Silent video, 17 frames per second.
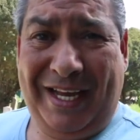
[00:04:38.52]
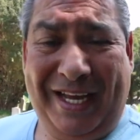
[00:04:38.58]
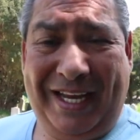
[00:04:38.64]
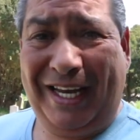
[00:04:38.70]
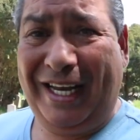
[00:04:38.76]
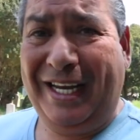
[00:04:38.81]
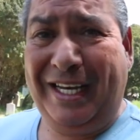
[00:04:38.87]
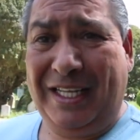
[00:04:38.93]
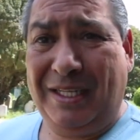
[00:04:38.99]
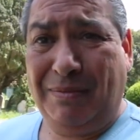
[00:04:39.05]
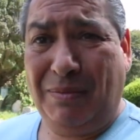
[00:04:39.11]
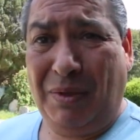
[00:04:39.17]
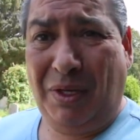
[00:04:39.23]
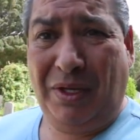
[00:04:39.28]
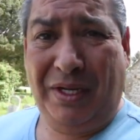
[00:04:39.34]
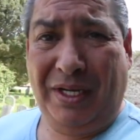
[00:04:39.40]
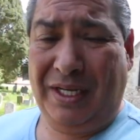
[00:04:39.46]
and leading them
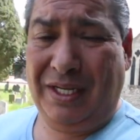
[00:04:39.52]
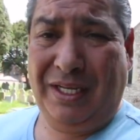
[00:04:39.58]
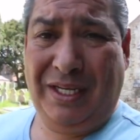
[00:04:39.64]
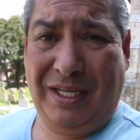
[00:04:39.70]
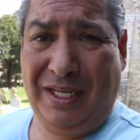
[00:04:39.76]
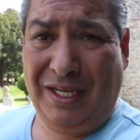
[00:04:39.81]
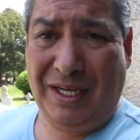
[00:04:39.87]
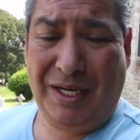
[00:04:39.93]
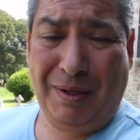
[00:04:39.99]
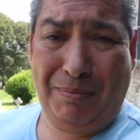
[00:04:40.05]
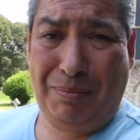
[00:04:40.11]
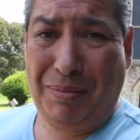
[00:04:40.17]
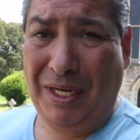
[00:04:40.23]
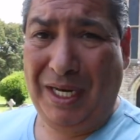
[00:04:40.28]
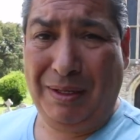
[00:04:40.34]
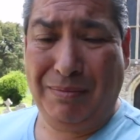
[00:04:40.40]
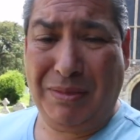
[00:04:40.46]
on a
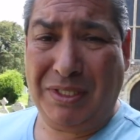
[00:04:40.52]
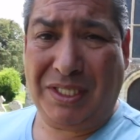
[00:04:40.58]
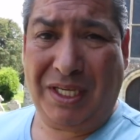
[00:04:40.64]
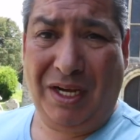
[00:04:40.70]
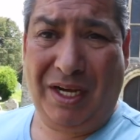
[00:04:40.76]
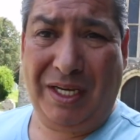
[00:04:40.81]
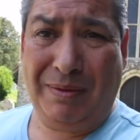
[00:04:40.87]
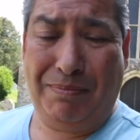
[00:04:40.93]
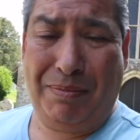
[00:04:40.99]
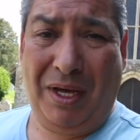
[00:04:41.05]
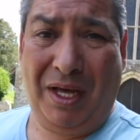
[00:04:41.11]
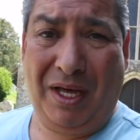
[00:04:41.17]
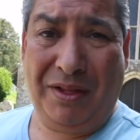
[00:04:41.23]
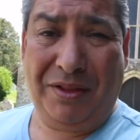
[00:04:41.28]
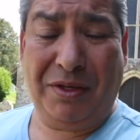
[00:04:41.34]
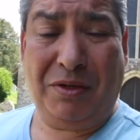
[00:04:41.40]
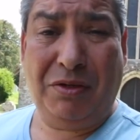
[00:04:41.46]
completely misguided
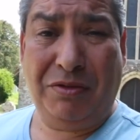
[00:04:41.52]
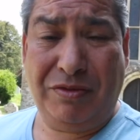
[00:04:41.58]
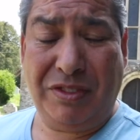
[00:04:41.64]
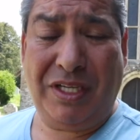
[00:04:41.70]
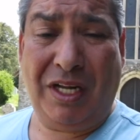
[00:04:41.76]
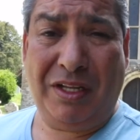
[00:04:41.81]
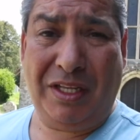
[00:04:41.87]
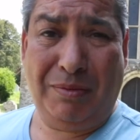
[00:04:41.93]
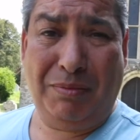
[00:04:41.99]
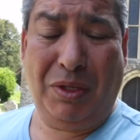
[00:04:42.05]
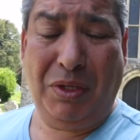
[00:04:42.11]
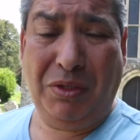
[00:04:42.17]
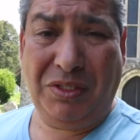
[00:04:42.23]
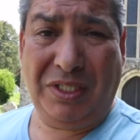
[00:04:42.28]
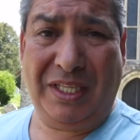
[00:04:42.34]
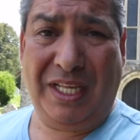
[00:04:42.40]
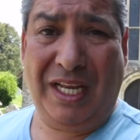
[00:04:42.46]
path that could result in them
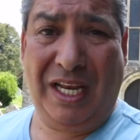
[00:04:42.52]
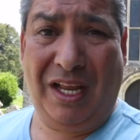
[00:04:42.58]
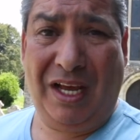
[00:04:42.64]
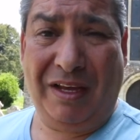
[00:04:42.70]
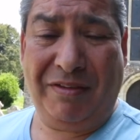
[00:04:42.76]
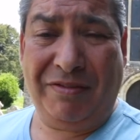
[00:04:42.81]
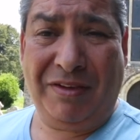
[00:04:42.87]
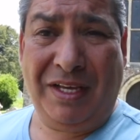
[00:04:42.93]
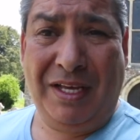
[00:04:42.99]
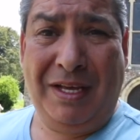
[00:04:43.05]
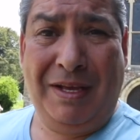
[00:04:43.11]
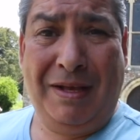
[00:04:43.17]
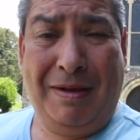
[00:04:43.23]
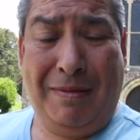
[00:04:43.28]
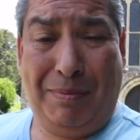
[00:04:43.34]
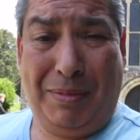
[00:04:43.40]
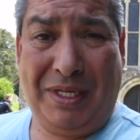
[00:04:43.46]
losing their life.
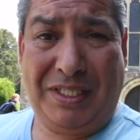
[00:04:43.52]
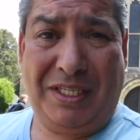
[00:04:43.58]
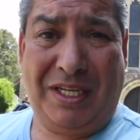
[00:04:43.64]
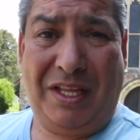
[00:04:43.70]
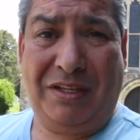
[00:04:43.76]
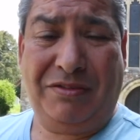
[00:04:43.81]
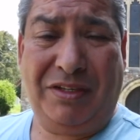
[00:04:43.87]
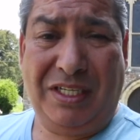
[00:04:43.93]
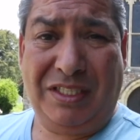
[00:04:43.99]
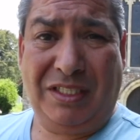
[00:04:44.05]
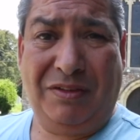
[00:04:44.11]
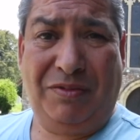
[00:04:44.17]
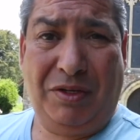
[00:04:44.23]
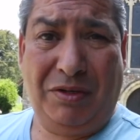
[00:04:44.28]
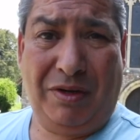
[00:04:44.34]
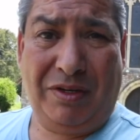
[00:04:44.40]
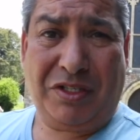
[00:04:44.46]
But there's another reason,
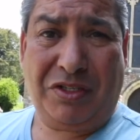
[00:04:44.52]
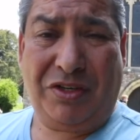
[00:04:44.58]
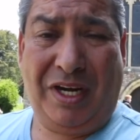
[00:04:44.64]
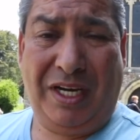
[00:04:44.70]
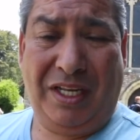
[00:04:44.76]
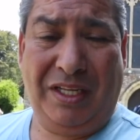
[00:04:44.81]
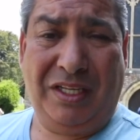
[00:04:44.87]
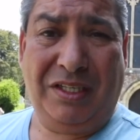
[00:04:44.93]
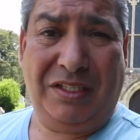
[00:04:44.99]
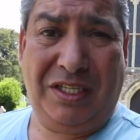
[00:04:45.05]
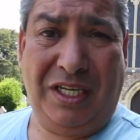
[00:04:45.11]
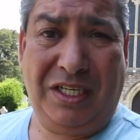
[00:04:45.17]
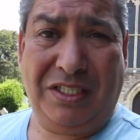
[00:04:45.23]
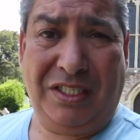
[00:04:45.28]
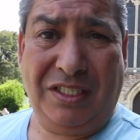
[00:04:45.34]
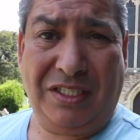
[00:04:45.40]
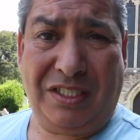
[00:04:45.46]
if you are a trainer and you're
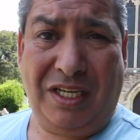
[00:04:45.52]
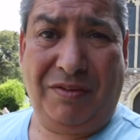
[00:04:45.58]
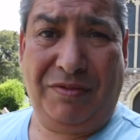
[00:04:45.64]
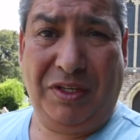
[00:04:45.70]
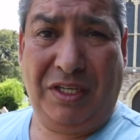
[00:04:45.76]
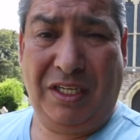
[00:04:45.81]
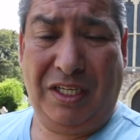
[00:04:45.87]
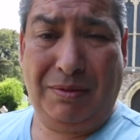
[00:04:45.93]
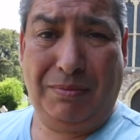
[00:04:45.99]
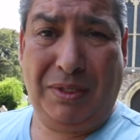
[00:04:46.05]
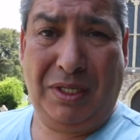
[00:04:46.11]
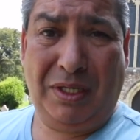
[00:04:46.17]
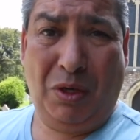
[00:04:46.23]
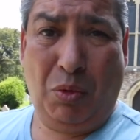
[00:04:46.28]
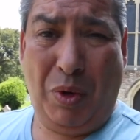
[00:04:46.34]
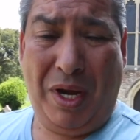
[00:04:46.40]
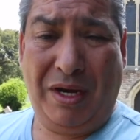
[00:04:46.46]
teaching this stuff, that you need to
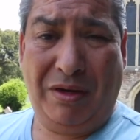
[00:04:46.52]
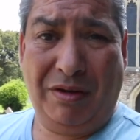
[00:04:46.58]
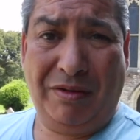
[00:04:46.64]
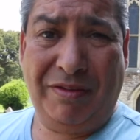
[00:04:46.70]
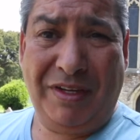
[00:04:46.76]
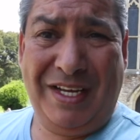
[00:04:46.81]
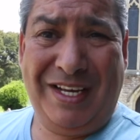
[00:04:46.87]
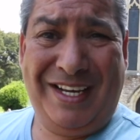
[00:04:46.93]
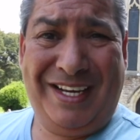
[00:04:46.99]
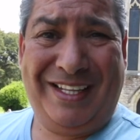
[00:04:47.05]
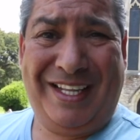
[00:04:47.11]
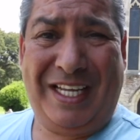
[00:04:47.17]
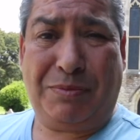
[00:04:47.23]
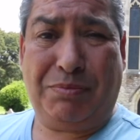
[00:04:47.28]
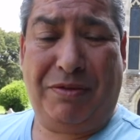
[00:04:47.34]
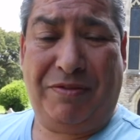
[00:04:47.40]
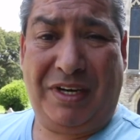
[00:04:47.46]
be aware of, and
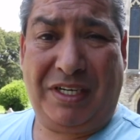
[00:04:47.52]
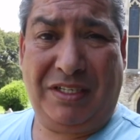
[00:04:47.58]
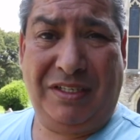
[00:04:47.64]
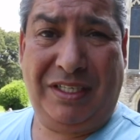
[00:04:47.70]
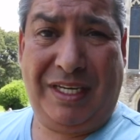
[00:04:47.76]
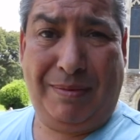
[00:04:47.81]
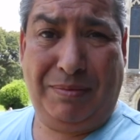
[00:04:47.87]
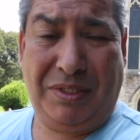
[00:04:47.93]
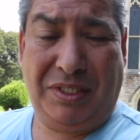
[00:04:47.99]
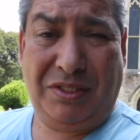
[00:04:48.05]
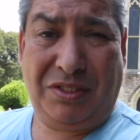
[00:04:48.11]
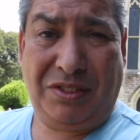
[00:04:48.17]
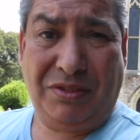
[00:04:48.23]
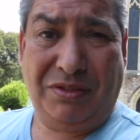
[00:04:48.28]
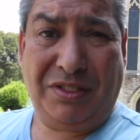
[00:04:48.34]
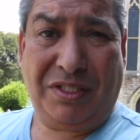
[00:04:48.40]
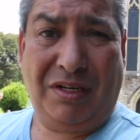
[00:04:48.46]
that's professional indemnity
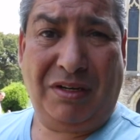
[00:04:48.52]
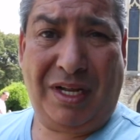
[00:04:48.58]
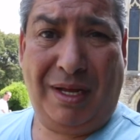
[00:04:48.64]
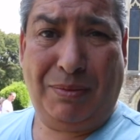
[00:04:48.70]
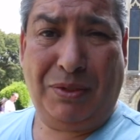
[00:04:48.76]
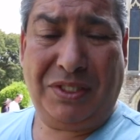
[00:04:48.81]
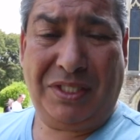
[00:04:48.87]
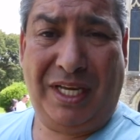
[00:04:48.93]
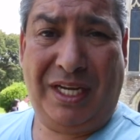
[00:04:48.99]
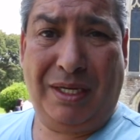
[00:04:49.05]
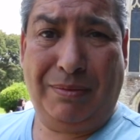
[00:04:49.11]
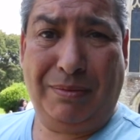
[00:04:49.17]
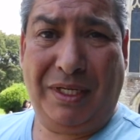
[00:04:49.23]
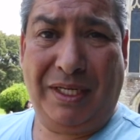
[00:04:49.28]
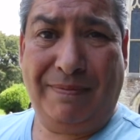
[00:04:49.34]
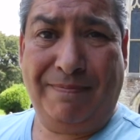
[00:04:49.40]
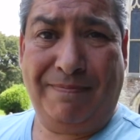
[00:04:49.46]
insurance, and I'll come on to that in a
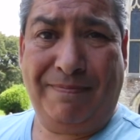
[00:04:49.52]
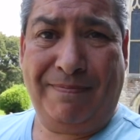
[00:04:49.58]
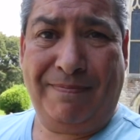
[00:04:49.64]
minute.